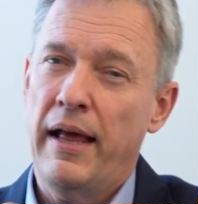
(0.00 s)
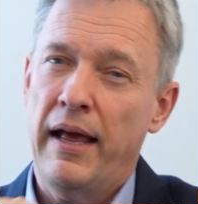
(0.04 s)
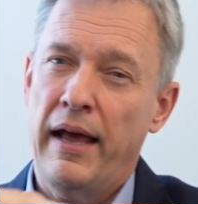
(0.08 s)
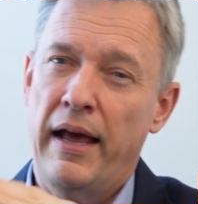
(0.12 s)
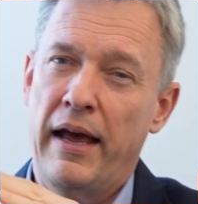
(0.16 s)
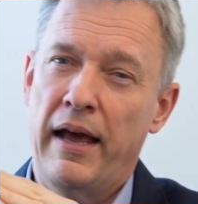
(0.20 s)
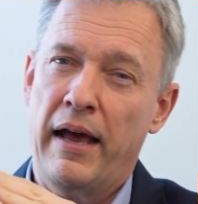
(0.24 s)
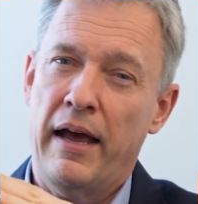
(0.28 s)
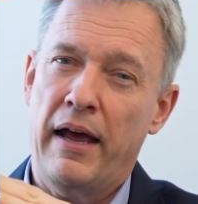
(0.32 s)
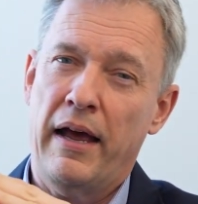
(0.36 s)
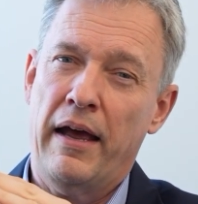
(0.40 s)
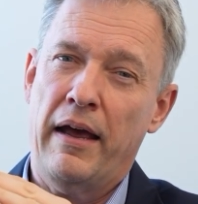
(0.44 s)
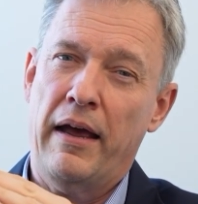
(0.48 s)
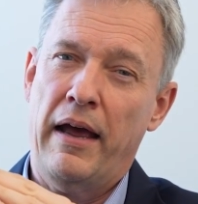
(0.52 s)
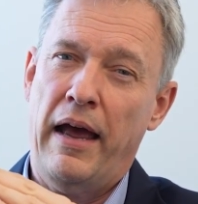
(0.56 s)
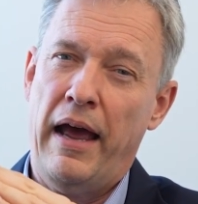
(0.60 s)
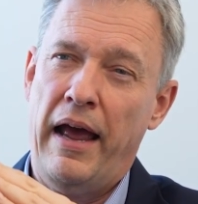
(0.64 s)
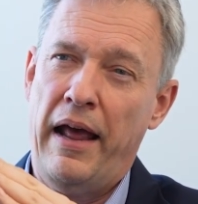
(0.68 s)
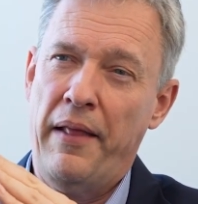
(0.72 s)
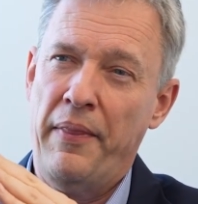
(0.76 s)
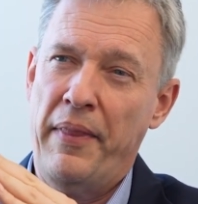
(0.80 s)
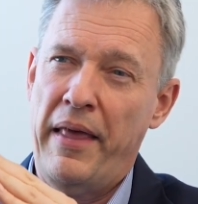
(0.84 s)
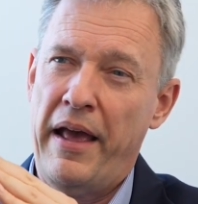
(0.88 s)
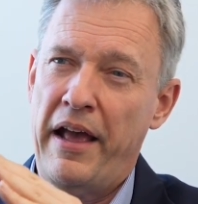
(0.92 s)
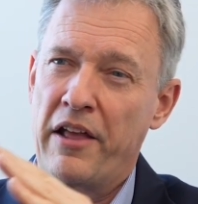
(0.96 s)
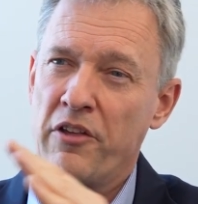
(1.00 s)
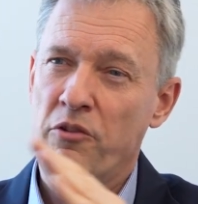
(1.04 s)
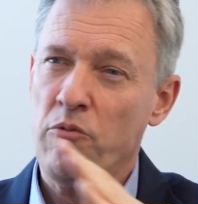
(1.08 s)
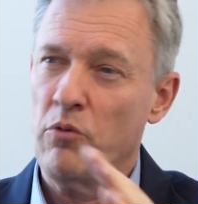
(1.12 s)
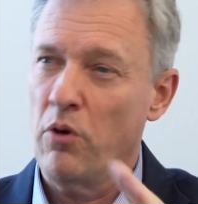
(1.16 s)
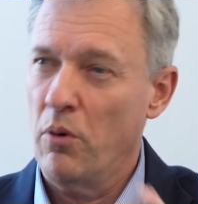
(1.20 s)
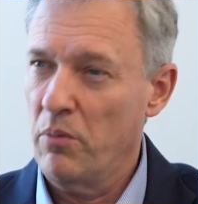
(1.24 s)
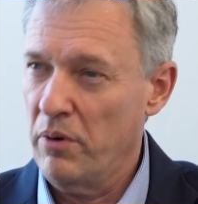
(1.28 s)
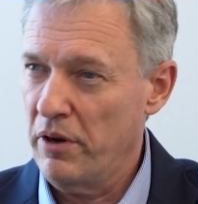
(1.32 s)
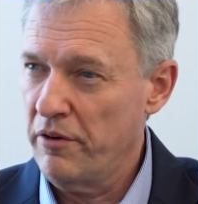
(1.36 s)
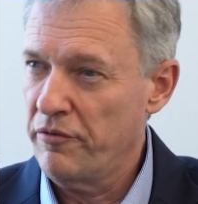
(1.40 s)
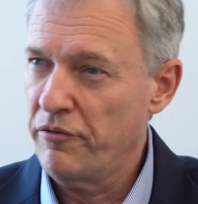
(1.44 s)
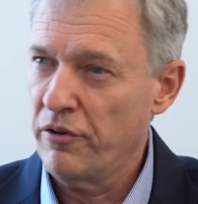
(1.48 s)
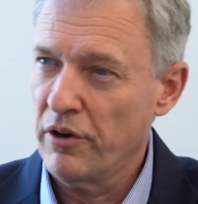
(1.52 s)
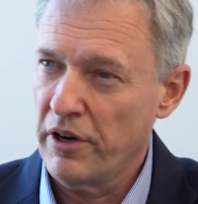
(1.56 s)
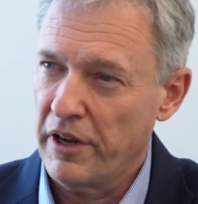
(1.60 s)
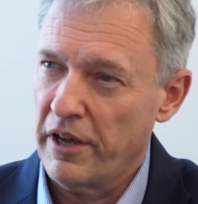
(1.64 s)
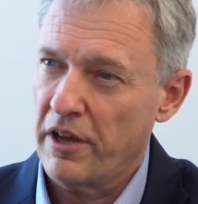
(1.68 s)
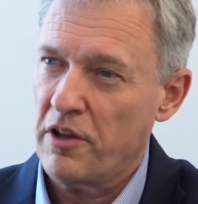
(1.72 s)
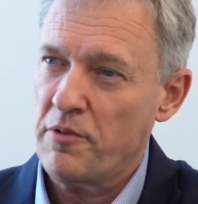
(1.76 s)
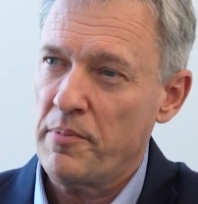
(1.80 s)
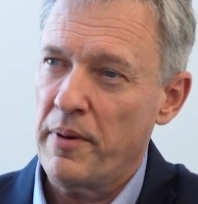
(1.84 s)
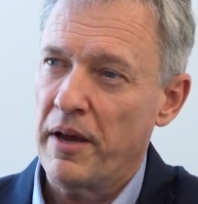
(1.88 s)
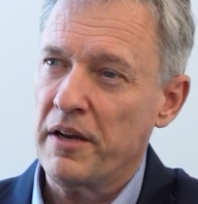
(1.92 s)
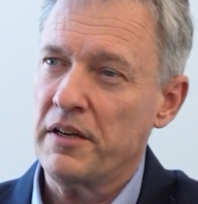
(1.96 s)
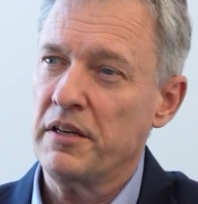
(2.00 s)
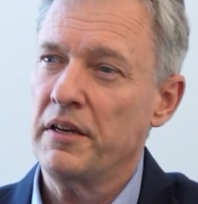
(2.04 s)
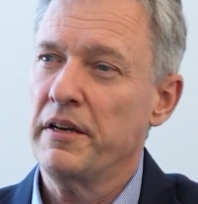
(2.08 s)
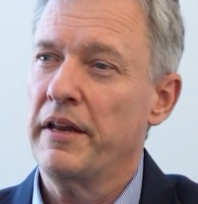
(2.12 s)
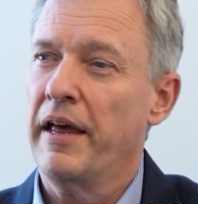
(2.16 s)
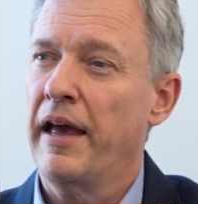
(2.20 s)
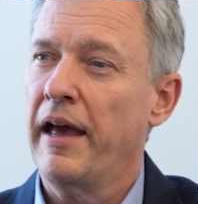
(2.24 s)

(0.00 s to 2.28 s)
And that's what we're fully expecting